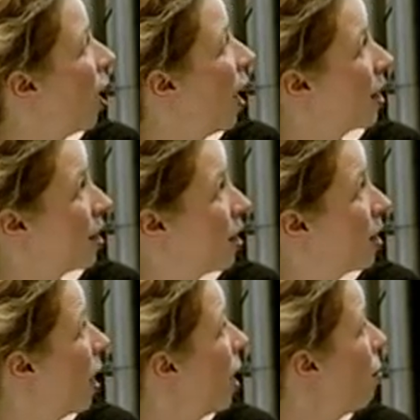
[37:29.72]
has the
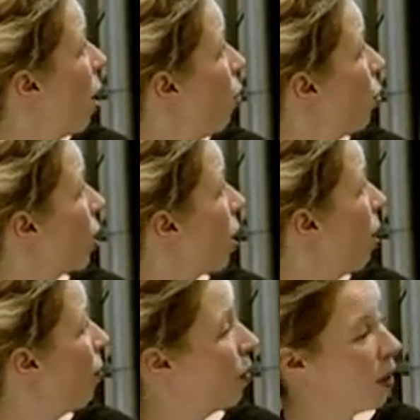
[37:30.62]
same
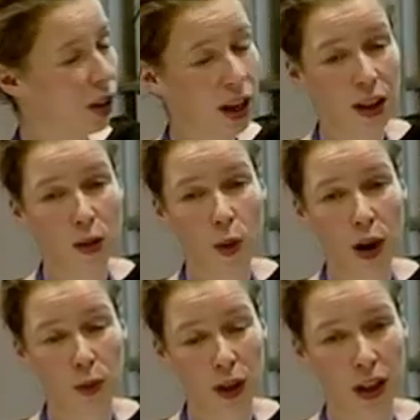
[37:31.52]
outcome than the
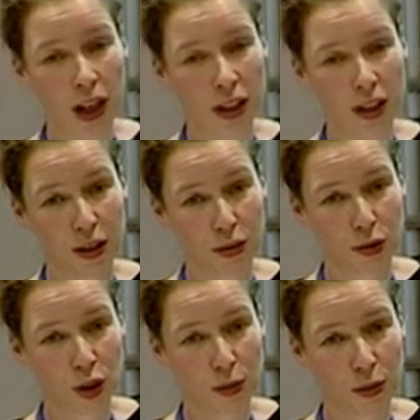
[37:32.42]
one with a negative
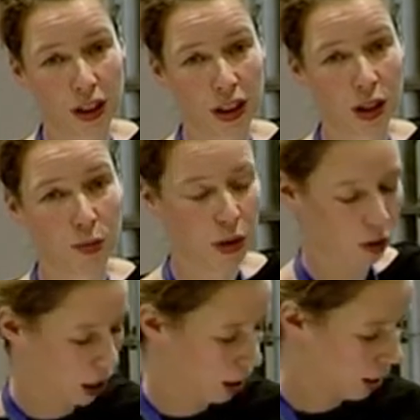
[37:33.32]
treatment
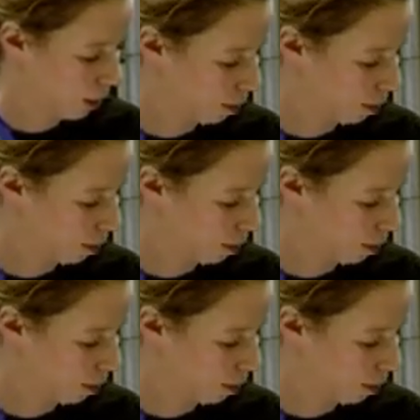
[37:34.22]
experience.